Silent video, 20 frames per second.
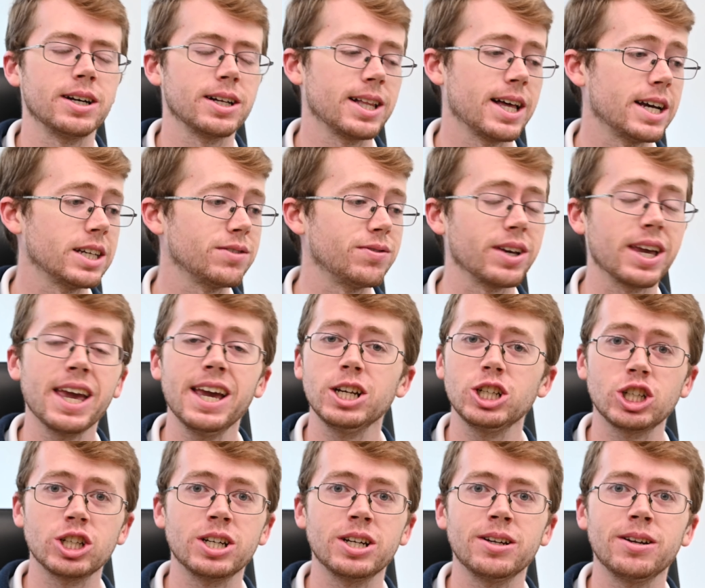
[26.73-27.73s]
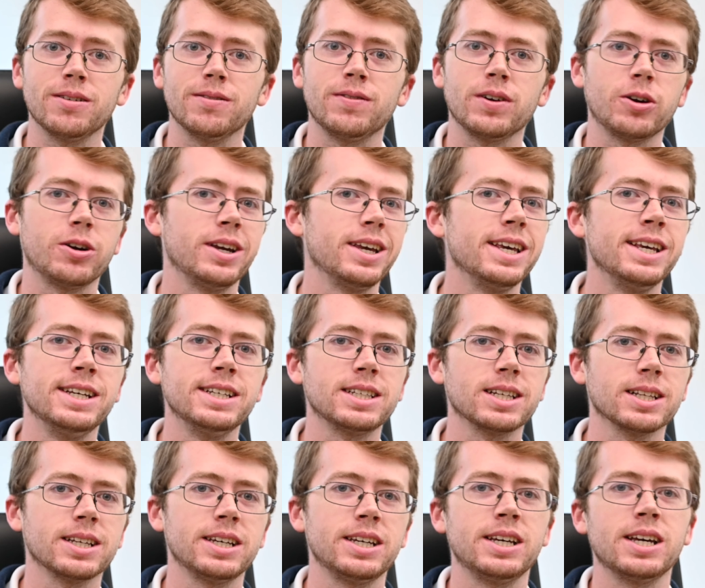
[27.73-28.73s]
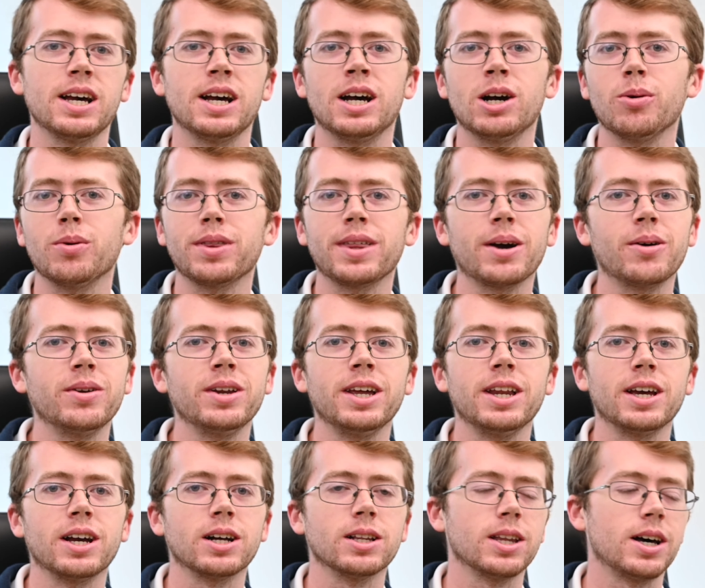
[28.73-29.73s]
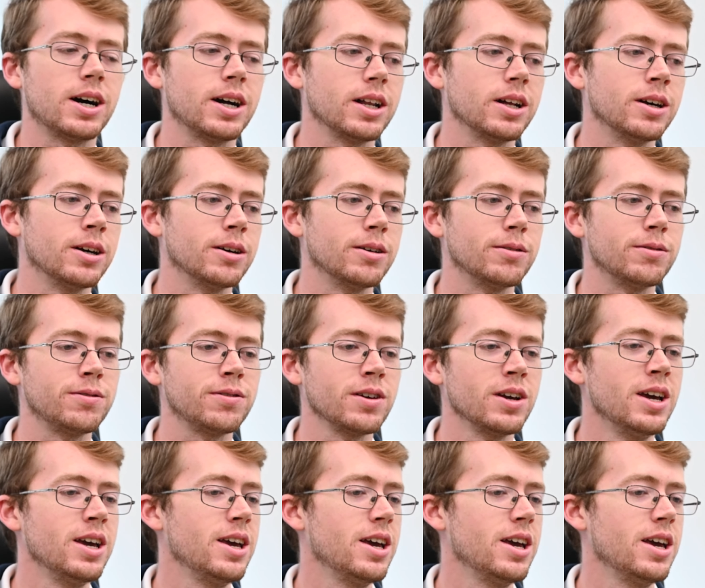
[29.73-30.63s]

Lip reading: classification very easily without needing a lot of